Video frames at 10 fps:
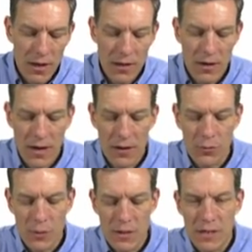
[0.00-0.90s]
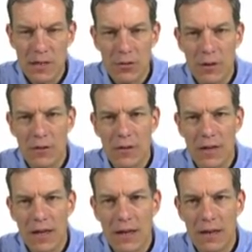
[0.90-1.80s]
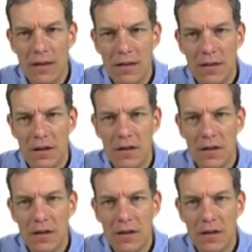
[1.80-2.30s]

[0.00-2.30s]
And as we decrease that,